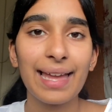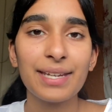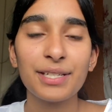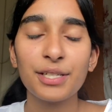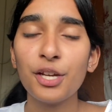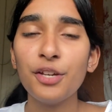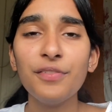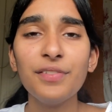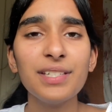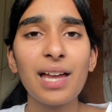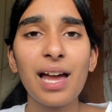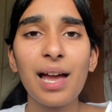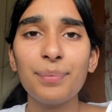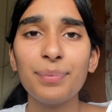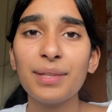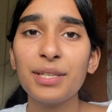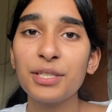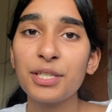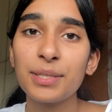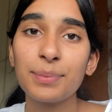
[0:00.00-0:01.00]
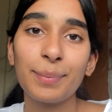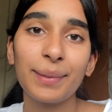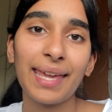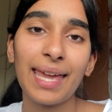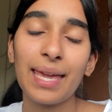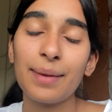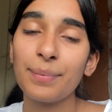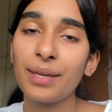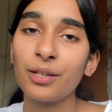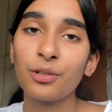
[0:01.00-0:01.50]
And over time this just
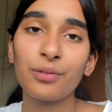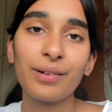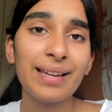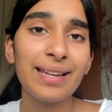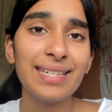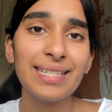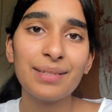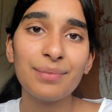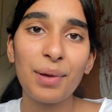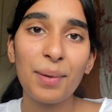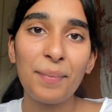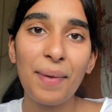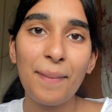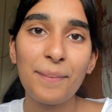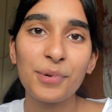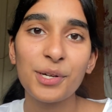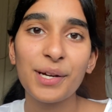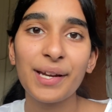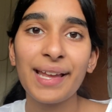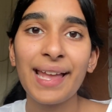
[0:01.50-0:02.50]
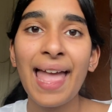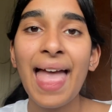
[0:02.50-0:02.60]
became ingrained in my memory,